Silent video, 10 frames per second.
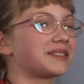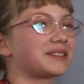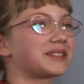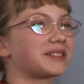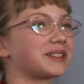
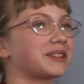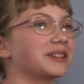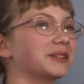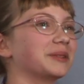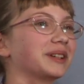
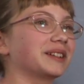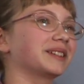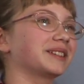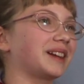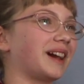
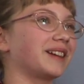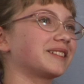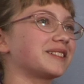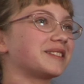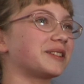secluded,
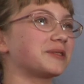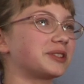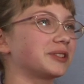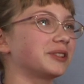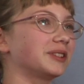
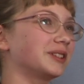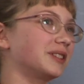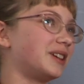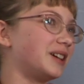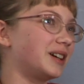antisocial
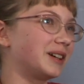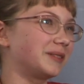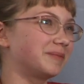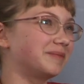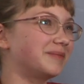
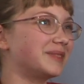um,